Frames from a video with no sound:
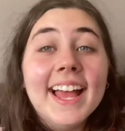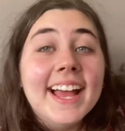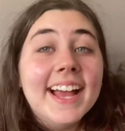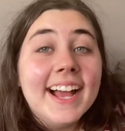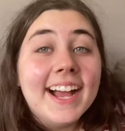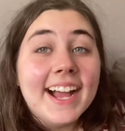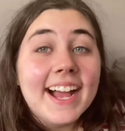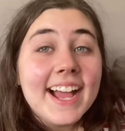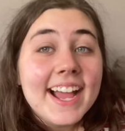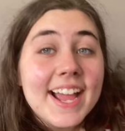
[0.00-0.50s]

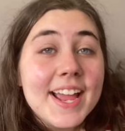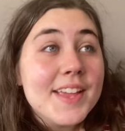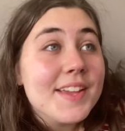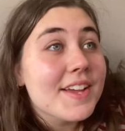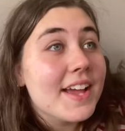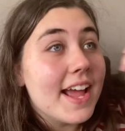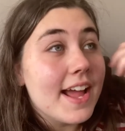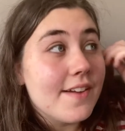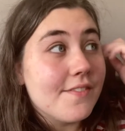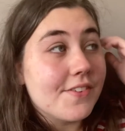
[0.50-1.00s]
Hi
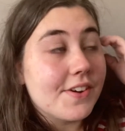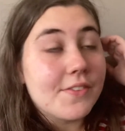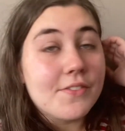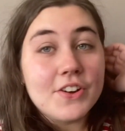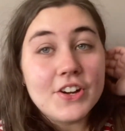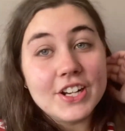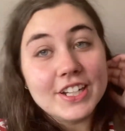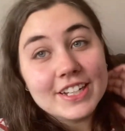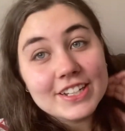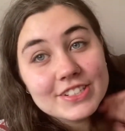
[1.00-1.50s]

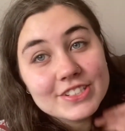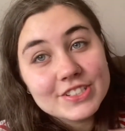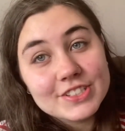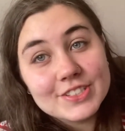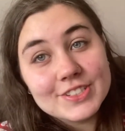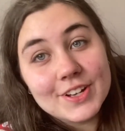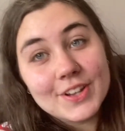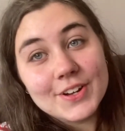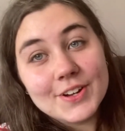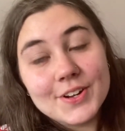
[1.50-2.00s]
everyone,
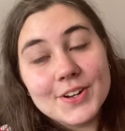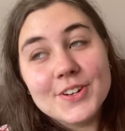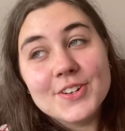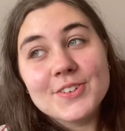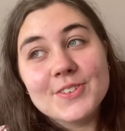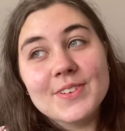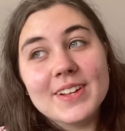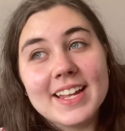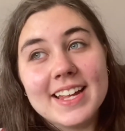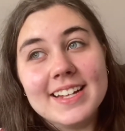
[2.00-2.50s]

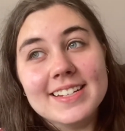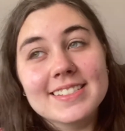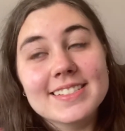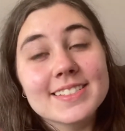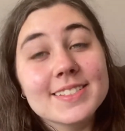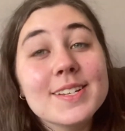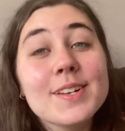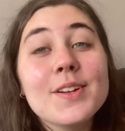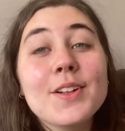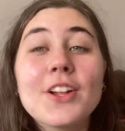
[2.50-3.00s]
so it's
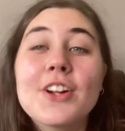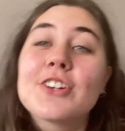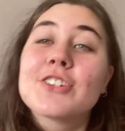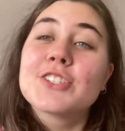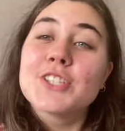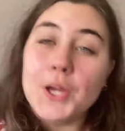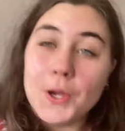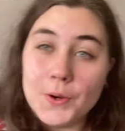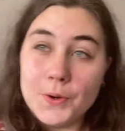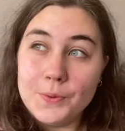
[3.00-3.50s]
still
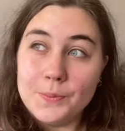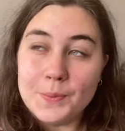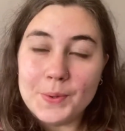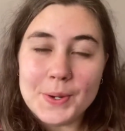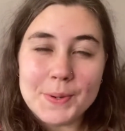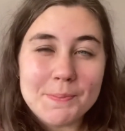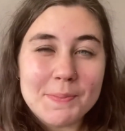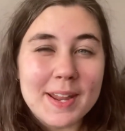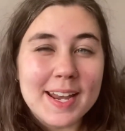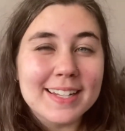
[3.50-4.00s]

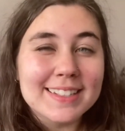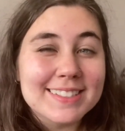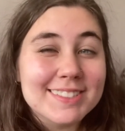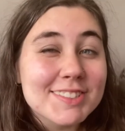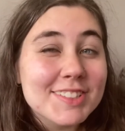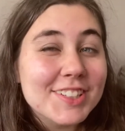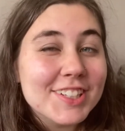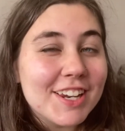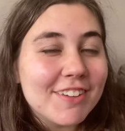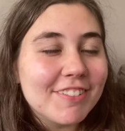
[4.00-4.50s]
October, but it's
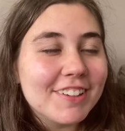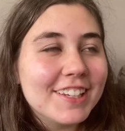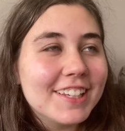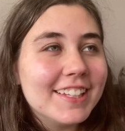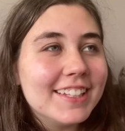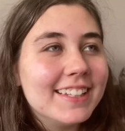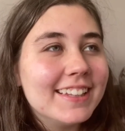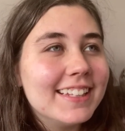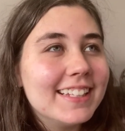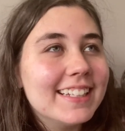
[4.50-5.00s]

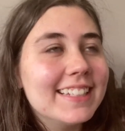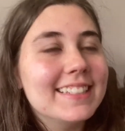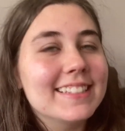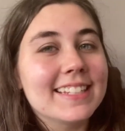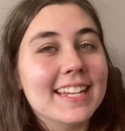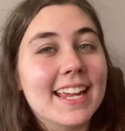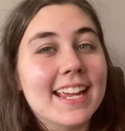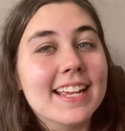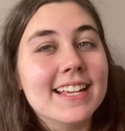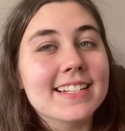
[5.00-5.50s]
significantly
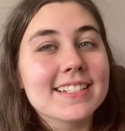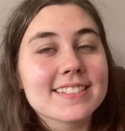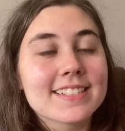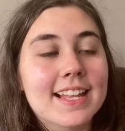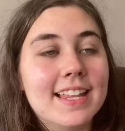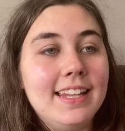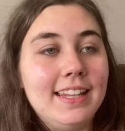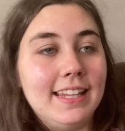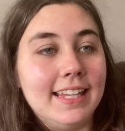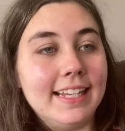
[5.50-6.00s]
days
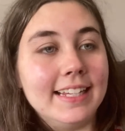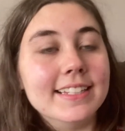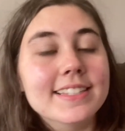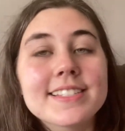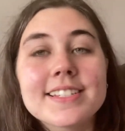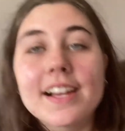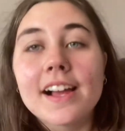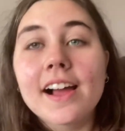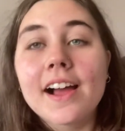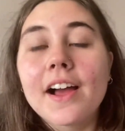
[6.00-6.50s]

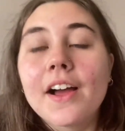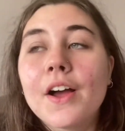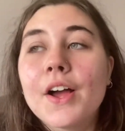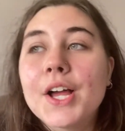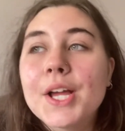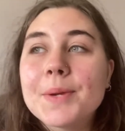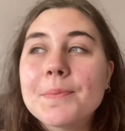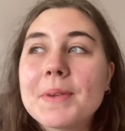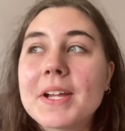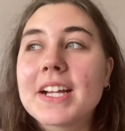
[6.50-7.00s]
later
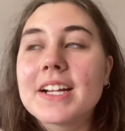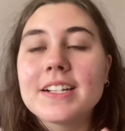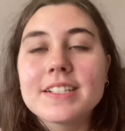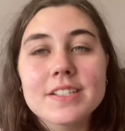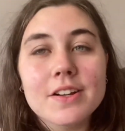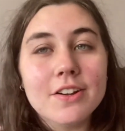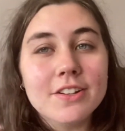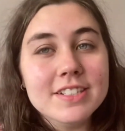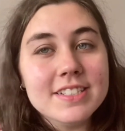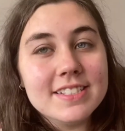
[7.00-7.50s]
because
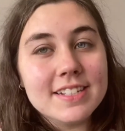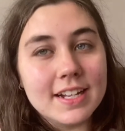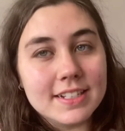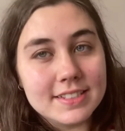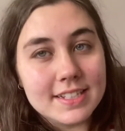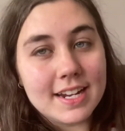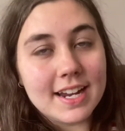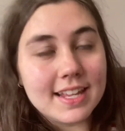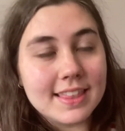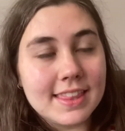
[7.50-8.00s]
on
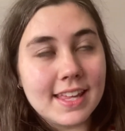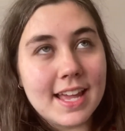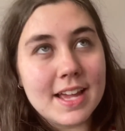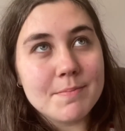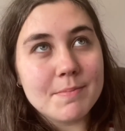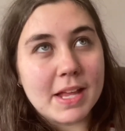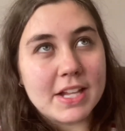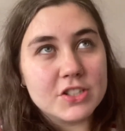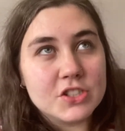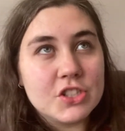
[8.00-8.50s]
Saturday I think I
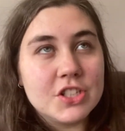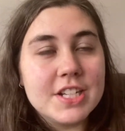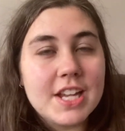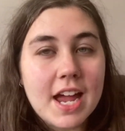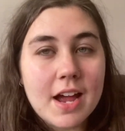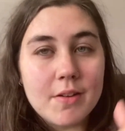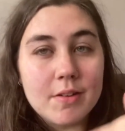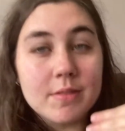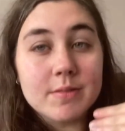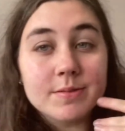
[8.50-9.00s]
mentioned
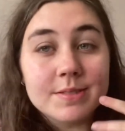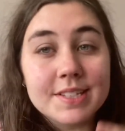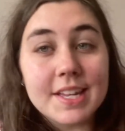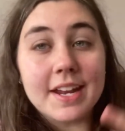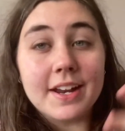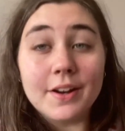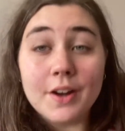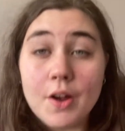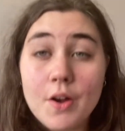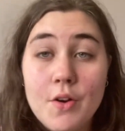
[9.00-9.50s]
how I was
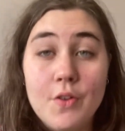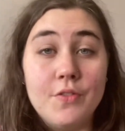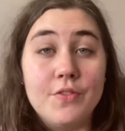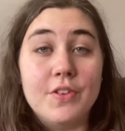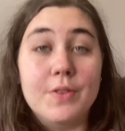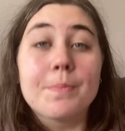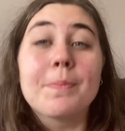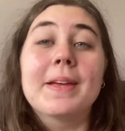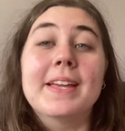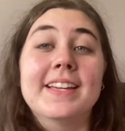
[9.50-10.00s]
getting
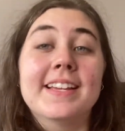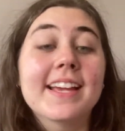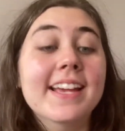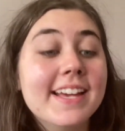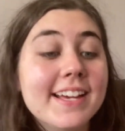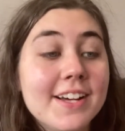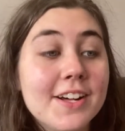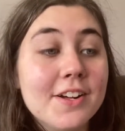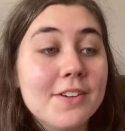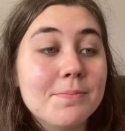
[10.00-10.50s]
over being
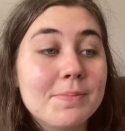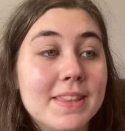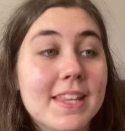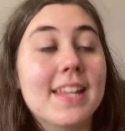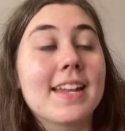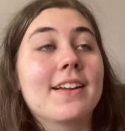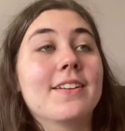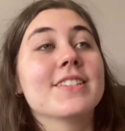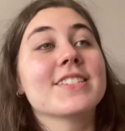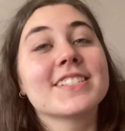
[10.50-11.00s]
ill, but
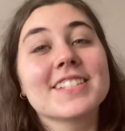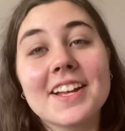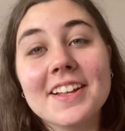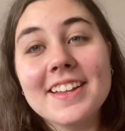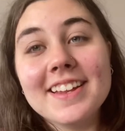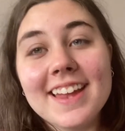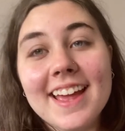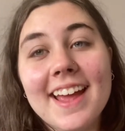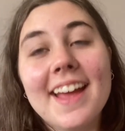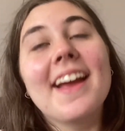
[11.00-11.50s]
then on
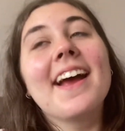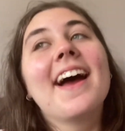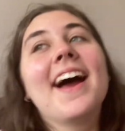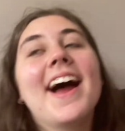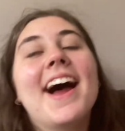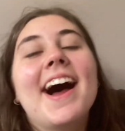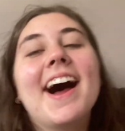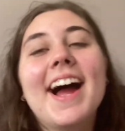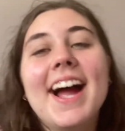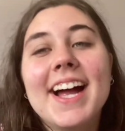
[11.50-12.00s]
Sunday
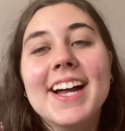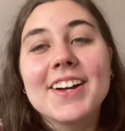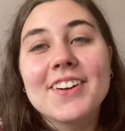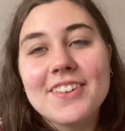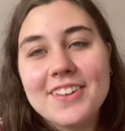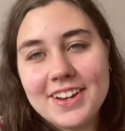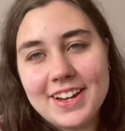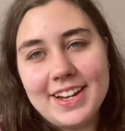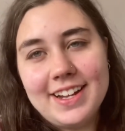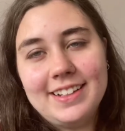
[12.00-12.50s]
I
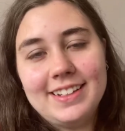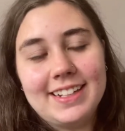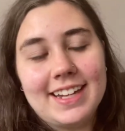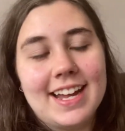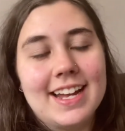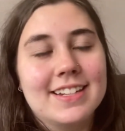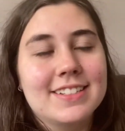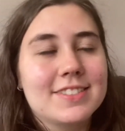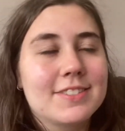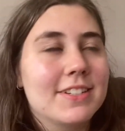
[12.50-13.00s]
got ill
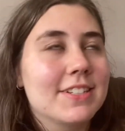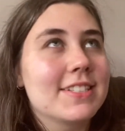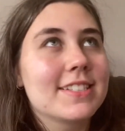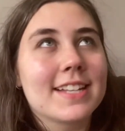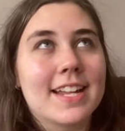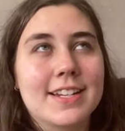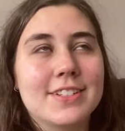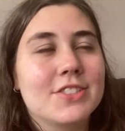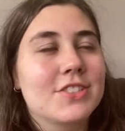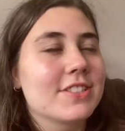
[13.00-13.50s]
again, so I
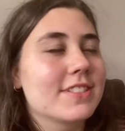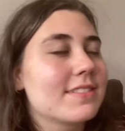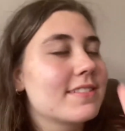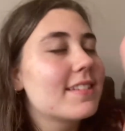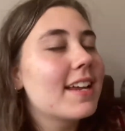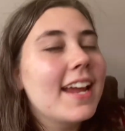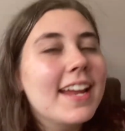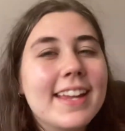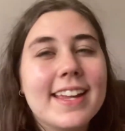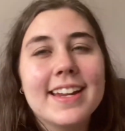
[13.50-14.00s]
decided to just
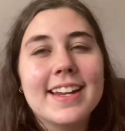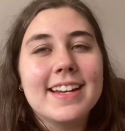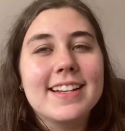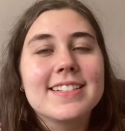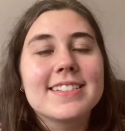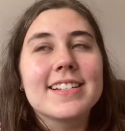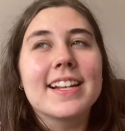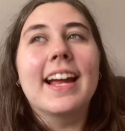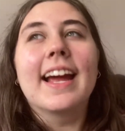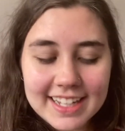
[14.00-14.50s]
take it
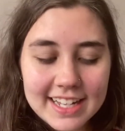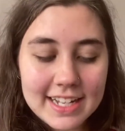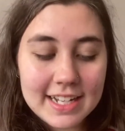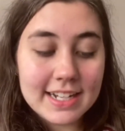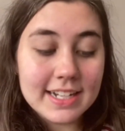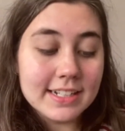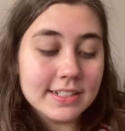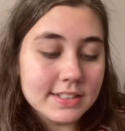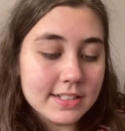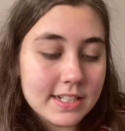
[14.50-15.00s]
easy.
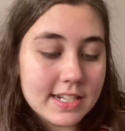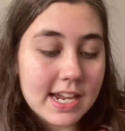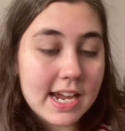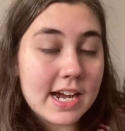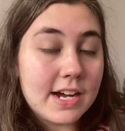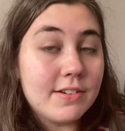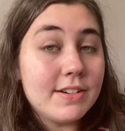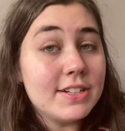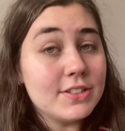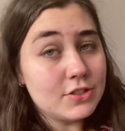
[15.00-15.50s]
And
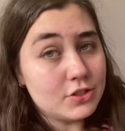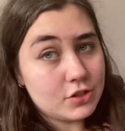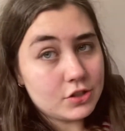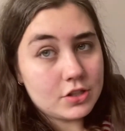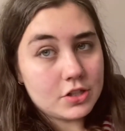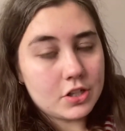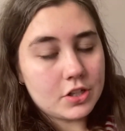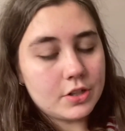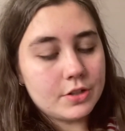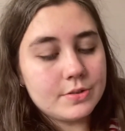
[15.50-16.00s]
now it's
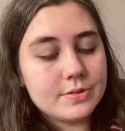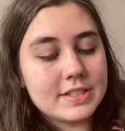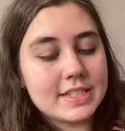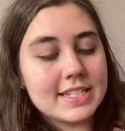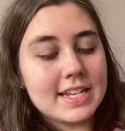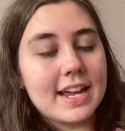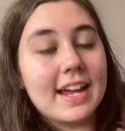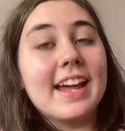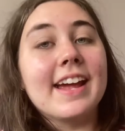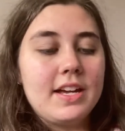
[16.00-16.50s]

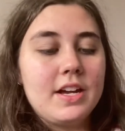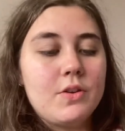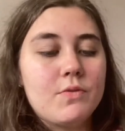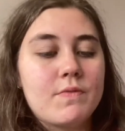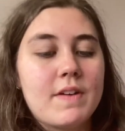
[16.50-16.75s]
Tuesday.